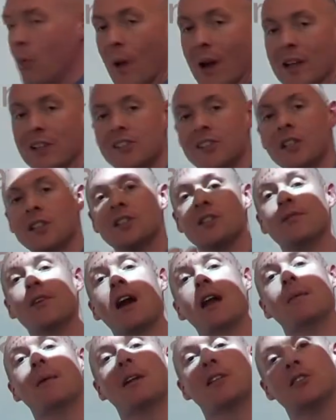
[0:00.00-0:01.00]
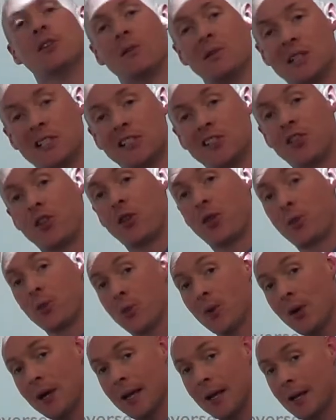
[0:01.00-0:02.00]
Well, 6 divided by 2 is
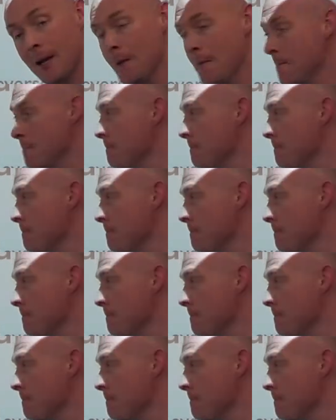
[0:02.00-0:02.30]
3.